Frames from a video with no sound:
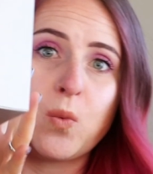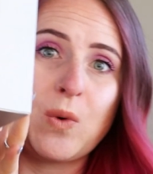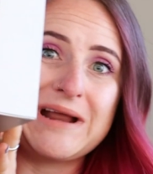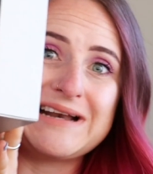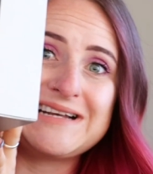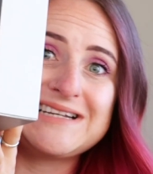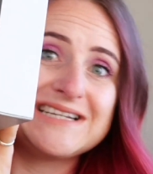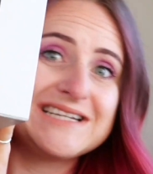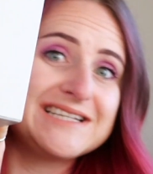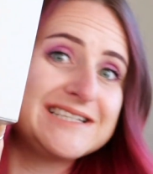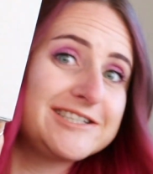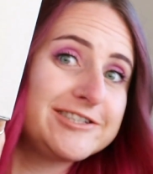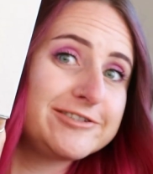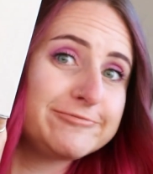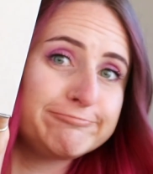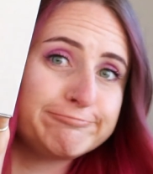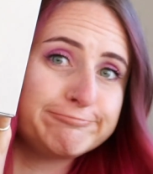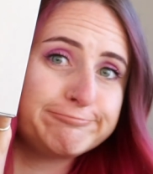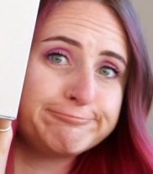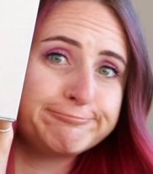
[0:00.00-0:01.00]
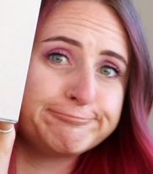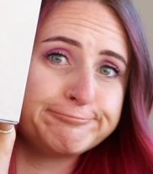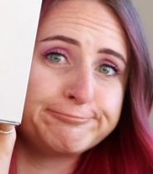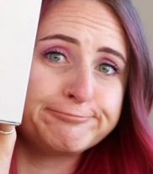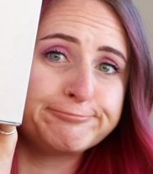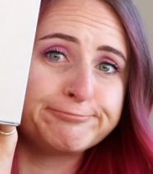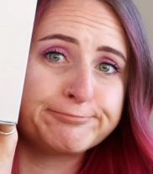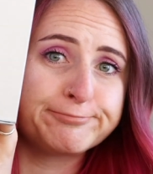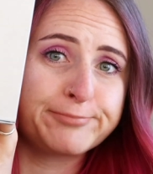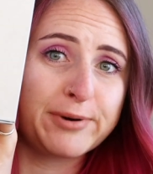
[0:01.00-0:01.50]
which is
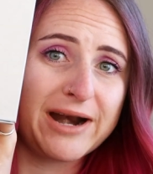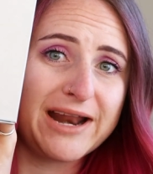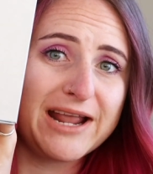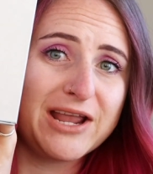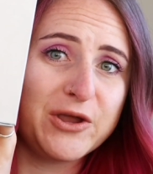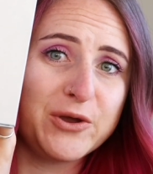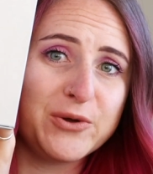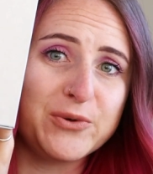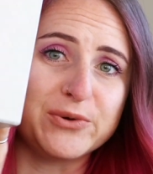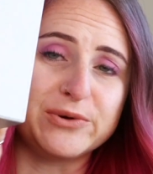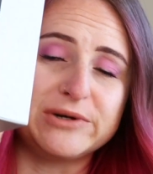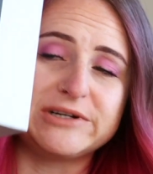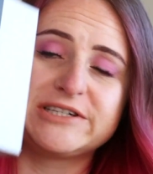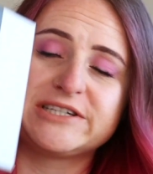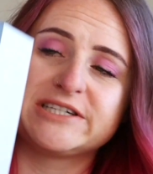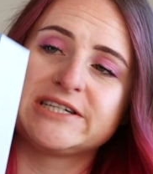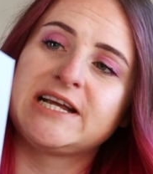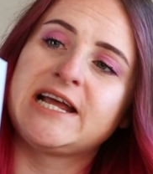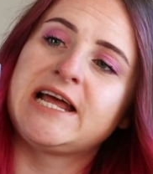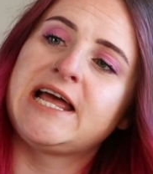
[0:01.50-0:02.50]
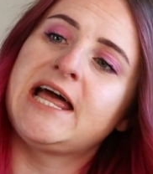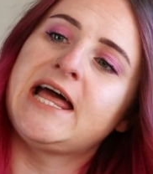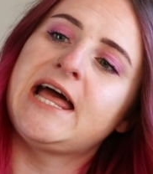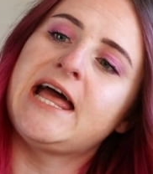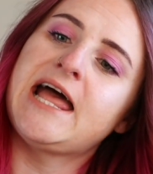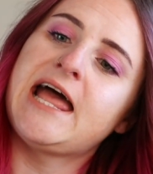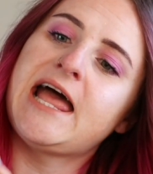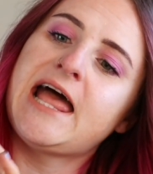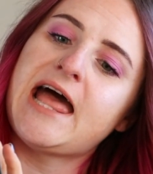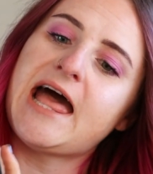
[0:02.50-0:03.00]
pretty huge.
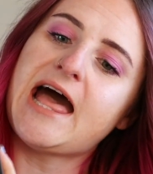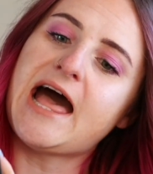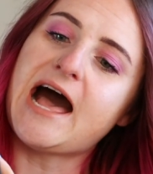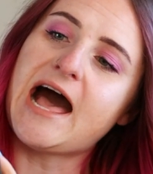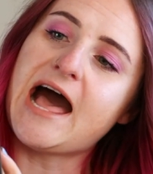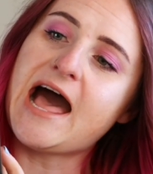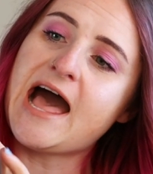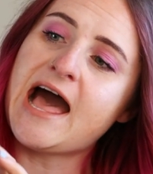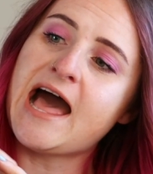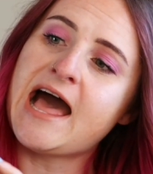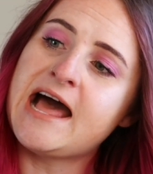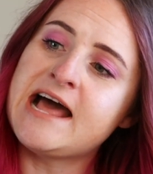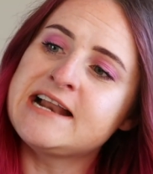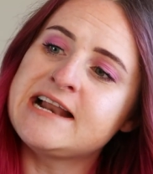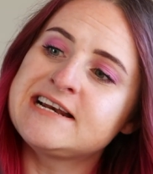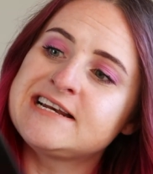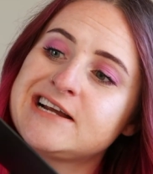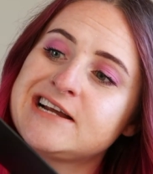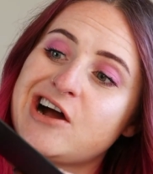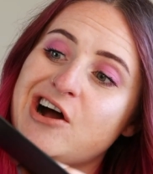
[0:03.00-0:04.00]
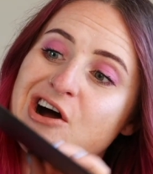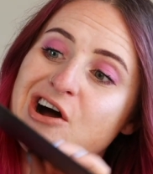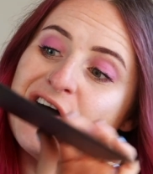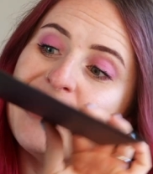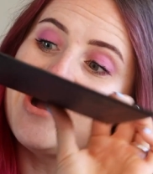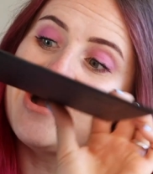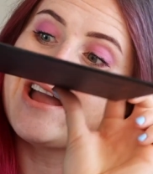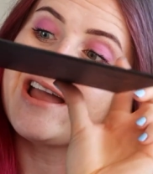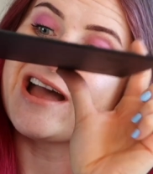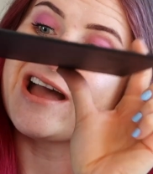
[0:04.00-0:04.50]
And
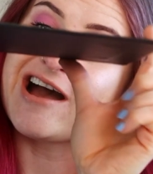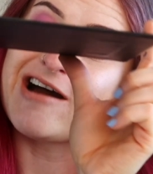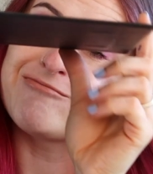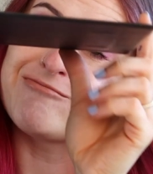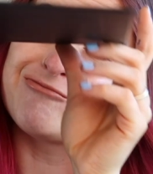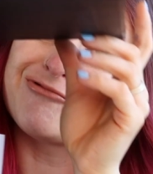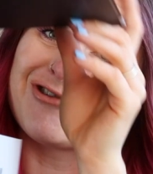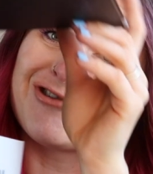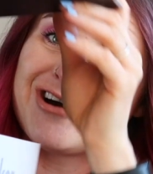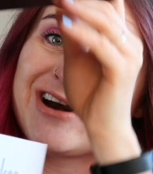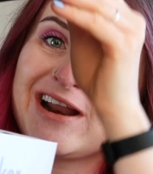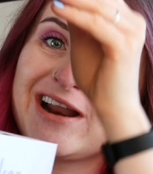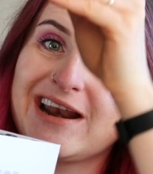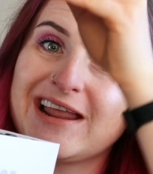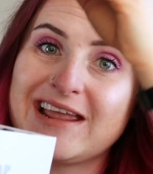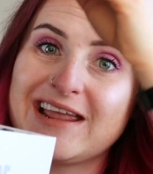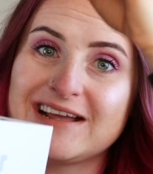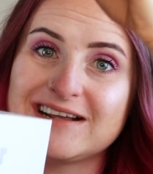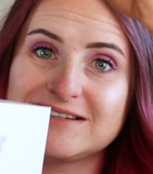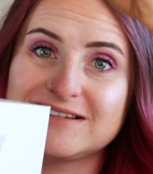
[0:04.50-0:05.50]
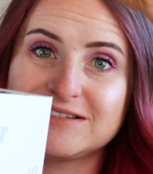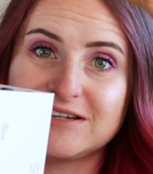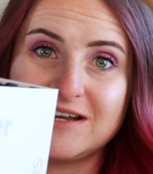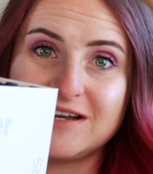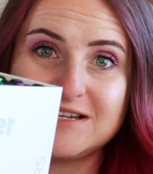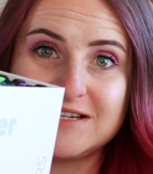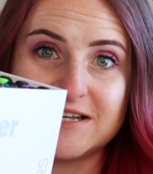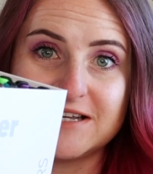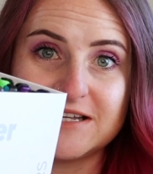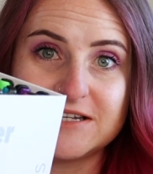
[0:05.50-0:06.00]
I am really
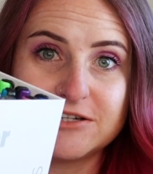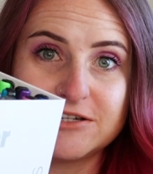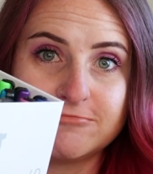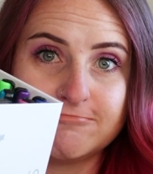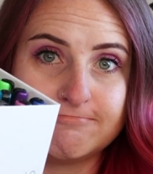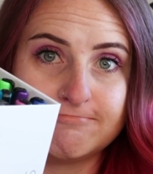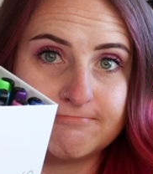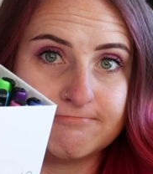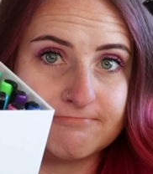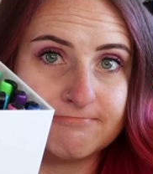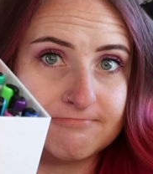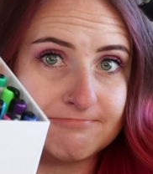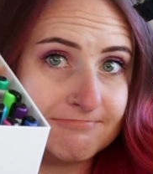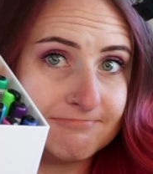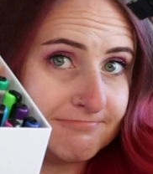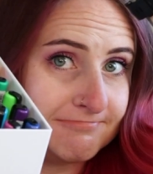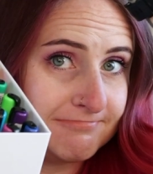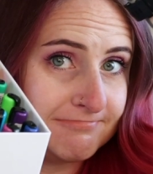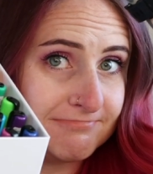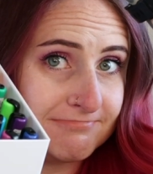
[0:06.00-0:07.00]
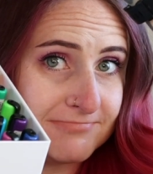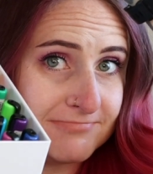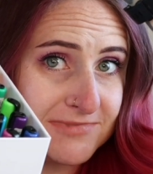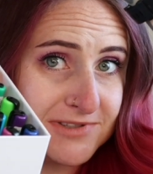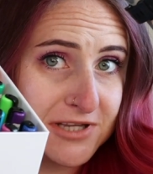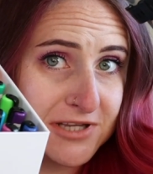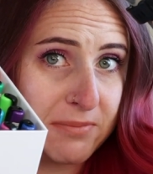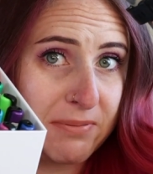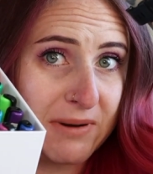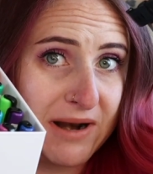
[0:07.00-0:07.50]
excited
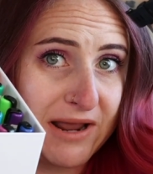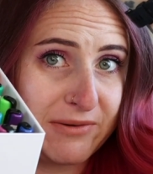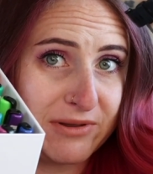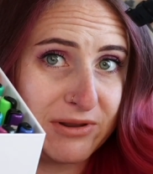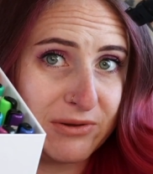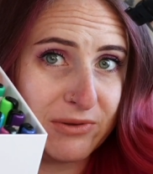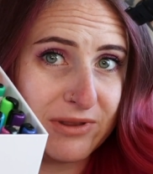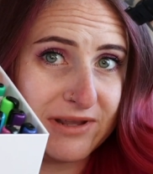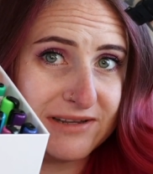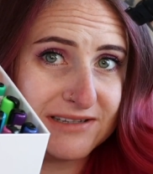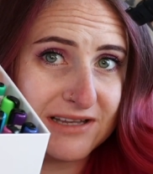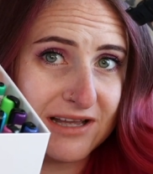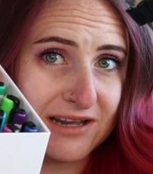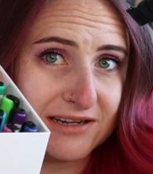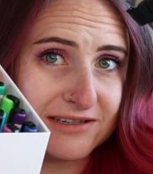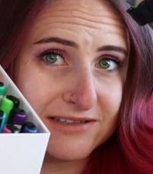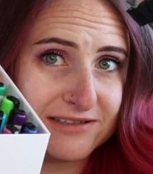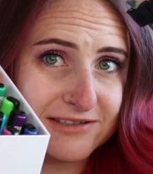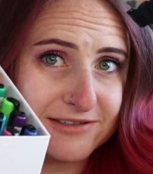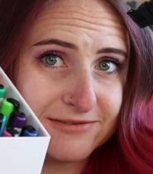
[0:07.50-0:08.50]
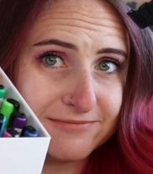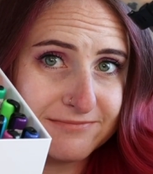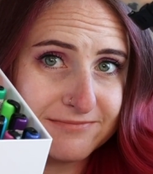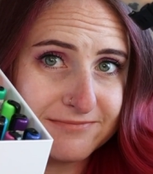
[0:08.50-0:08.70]
to play with all these colours.